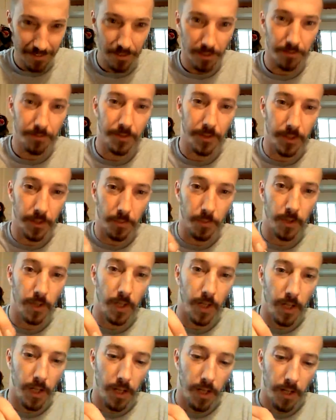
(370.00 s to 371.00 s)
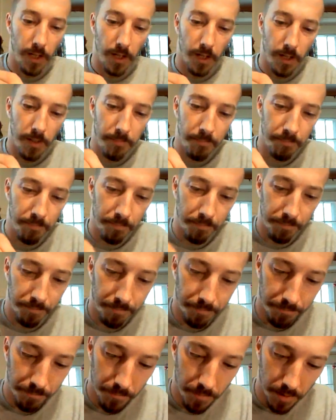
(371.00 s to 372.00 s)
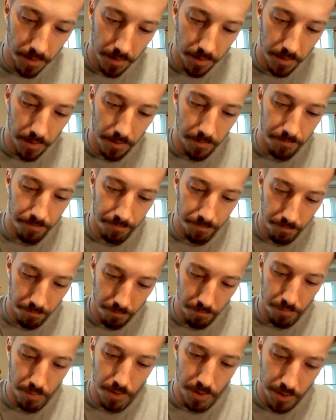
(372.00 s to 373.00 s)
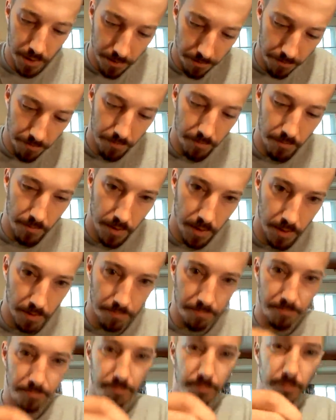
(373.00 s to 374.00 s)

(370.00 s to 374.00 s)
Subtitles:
good for you. But you know, push it, you know,